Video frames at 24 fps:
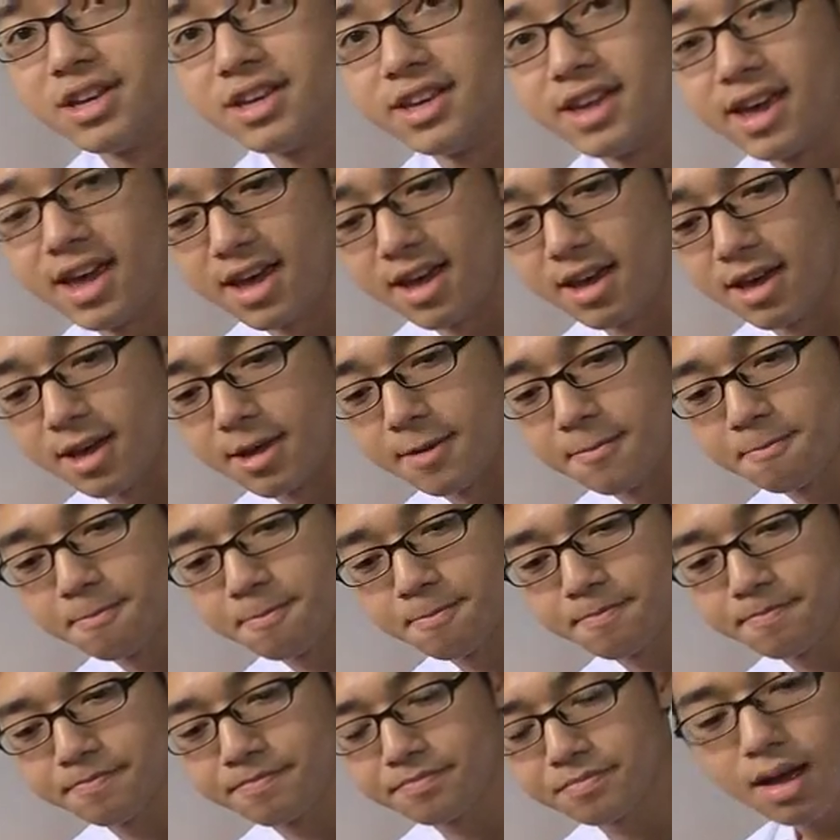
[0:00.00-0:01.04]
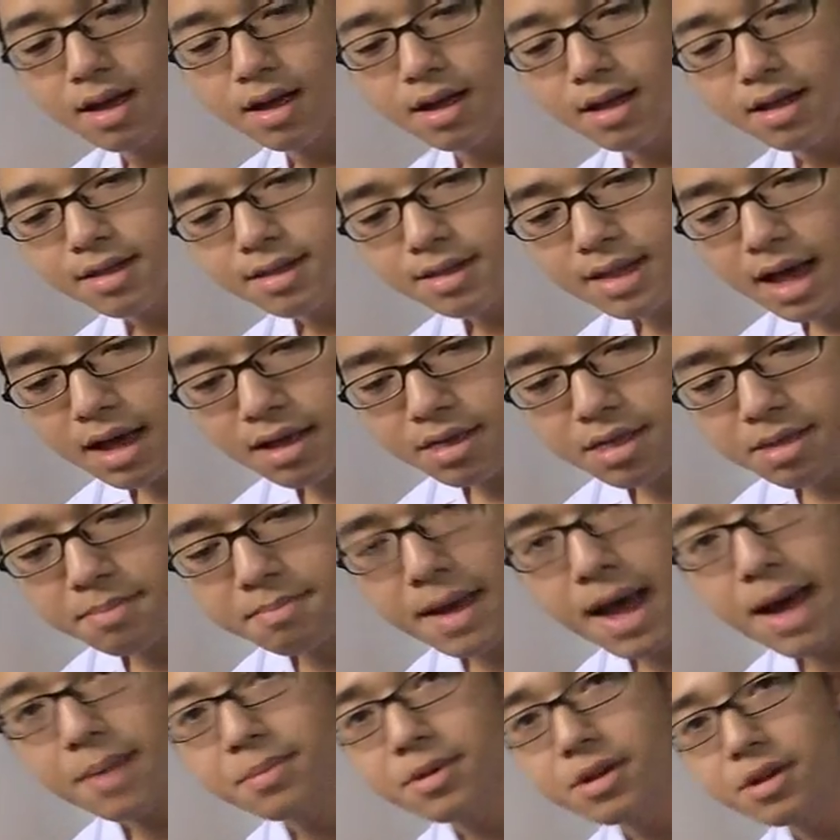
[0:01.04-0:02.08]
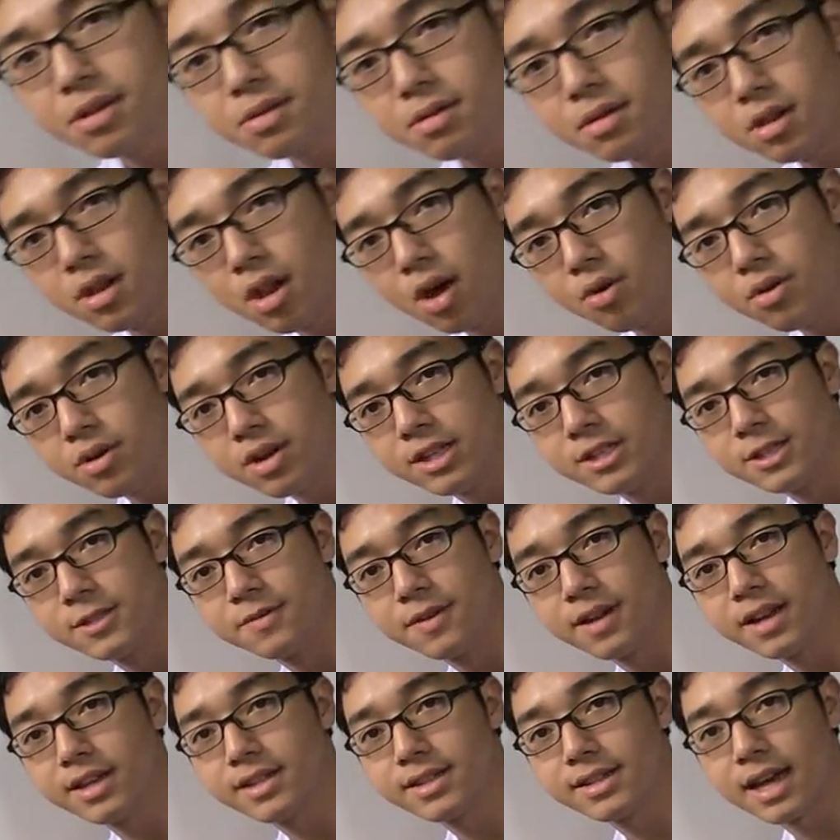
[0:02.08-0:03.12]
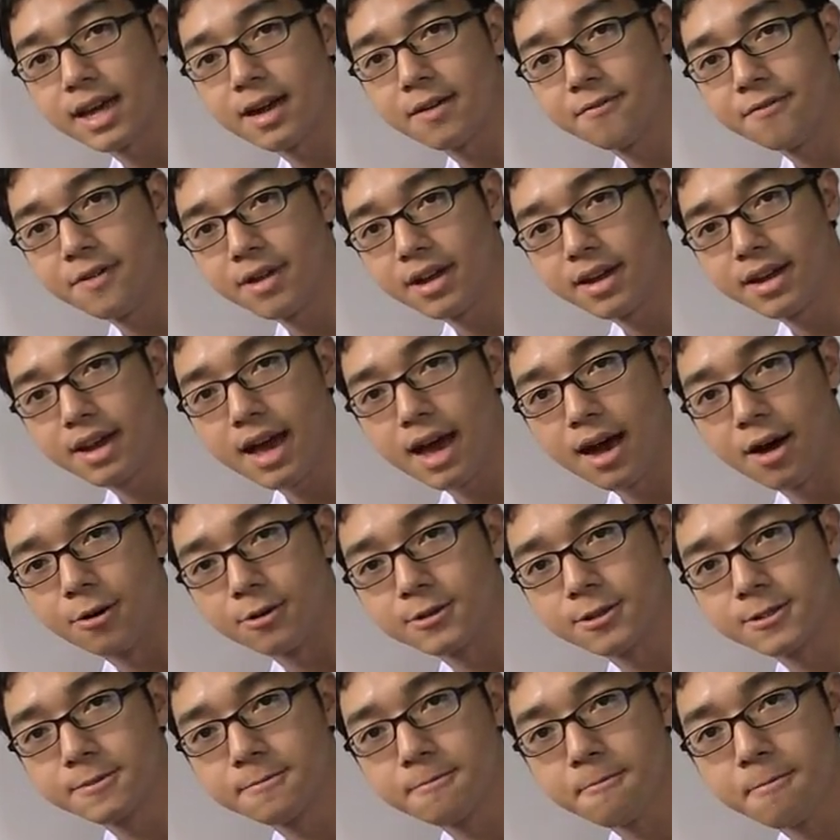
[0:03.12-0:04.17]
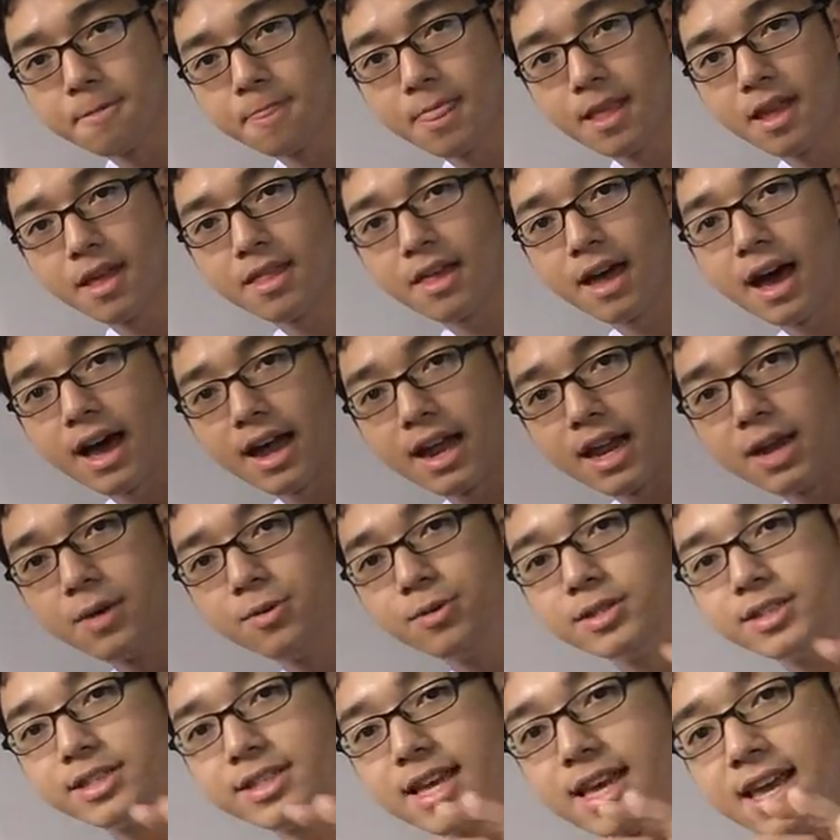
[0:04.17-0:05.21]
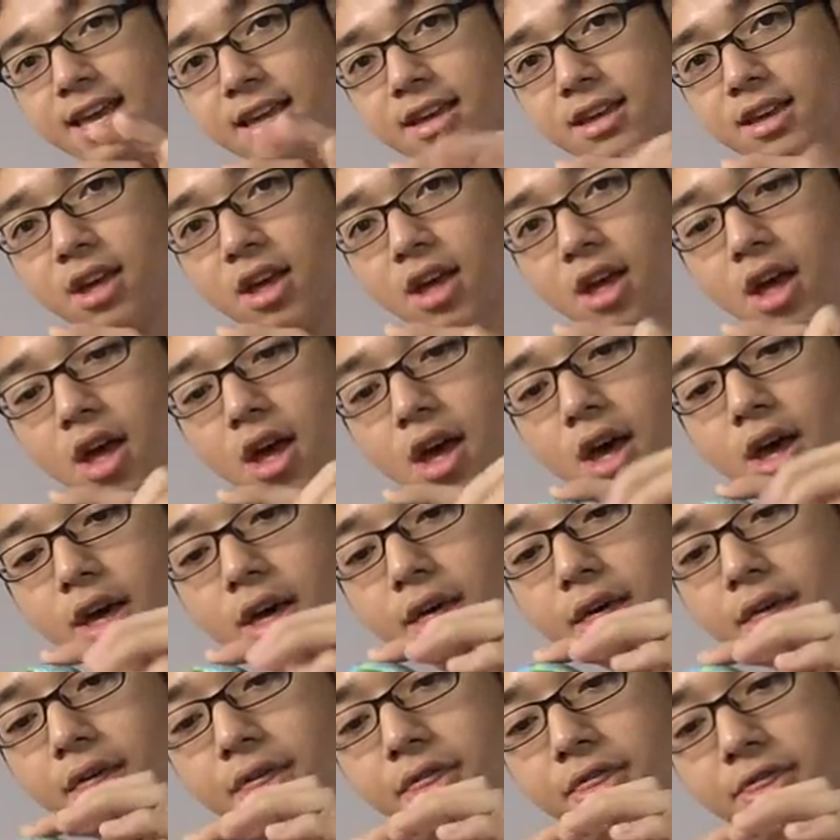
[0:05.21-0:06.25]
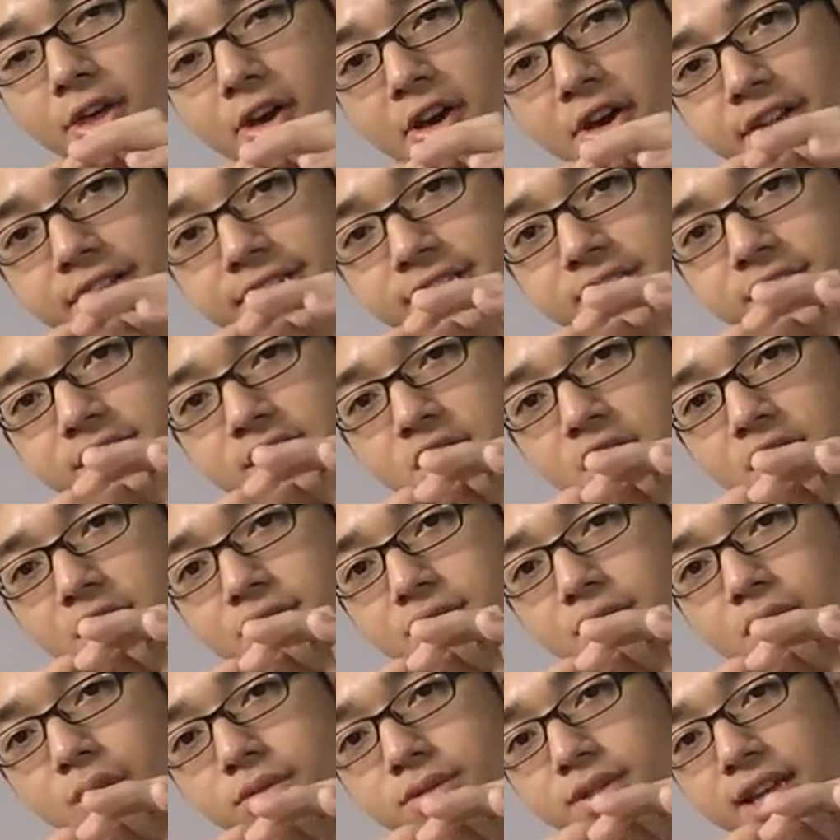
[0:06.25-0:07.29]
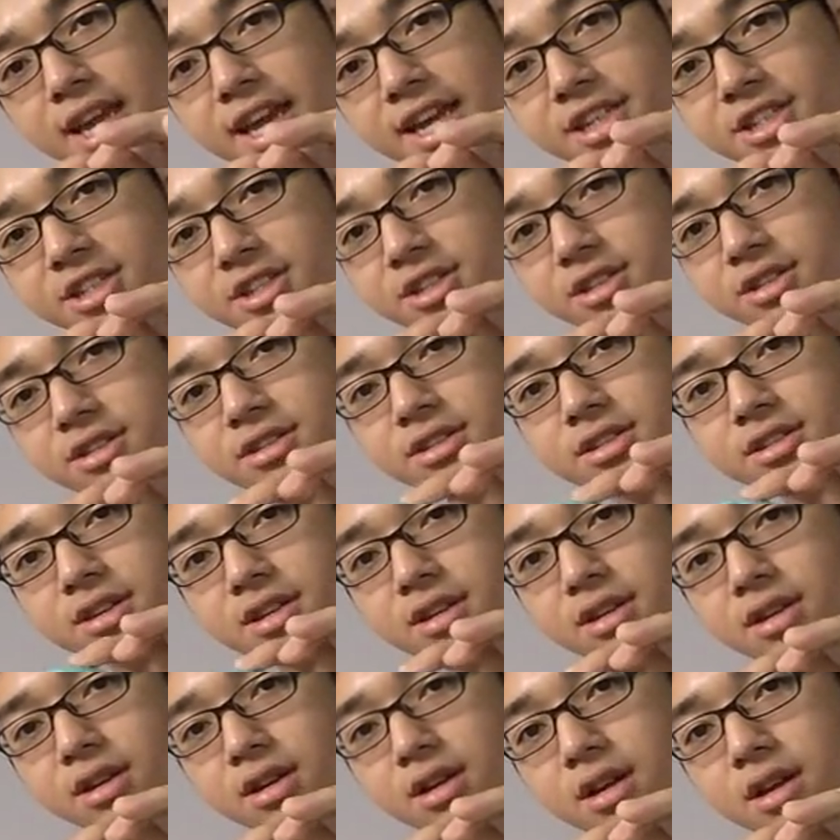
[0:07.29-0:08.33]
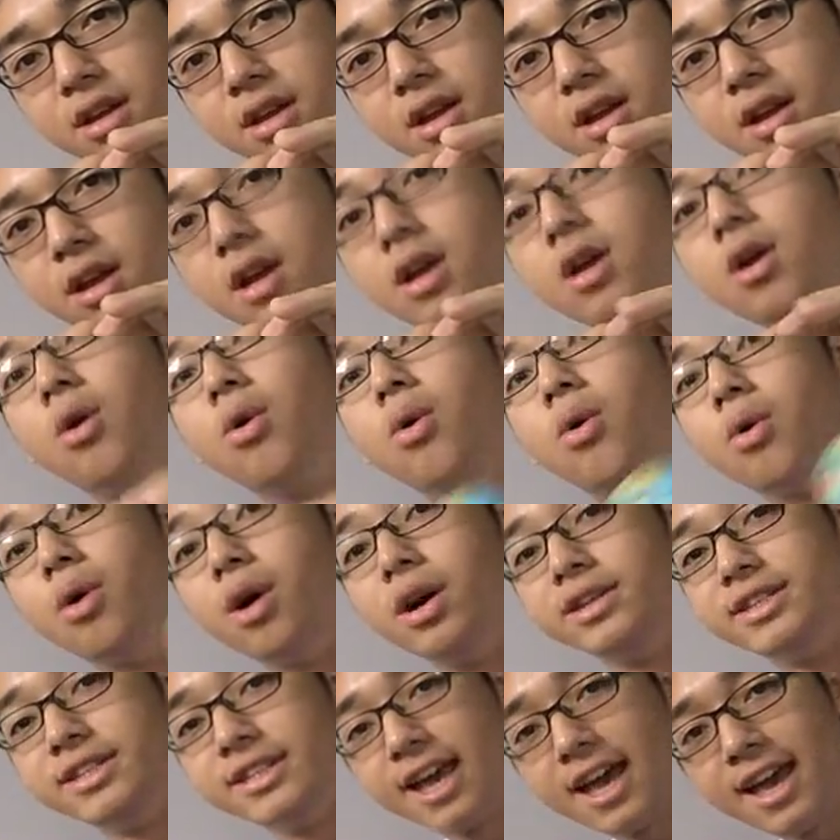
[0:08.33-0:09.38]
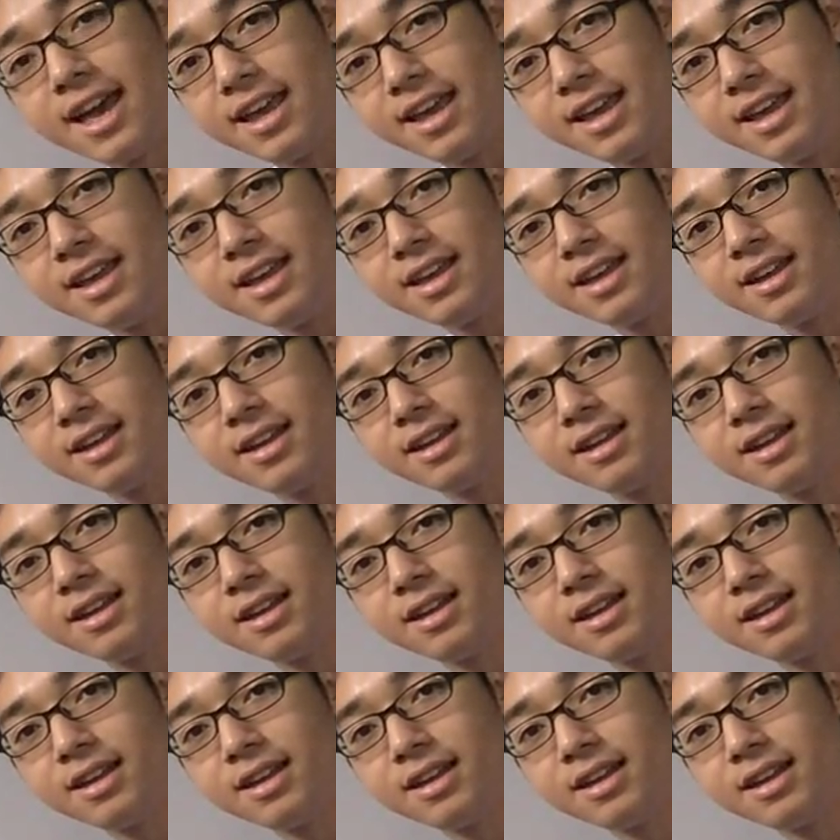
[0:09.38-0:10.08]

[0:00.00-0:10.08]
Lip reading: a year. Now the Babylonians figured out that it would take 30 earth rotations, or a day,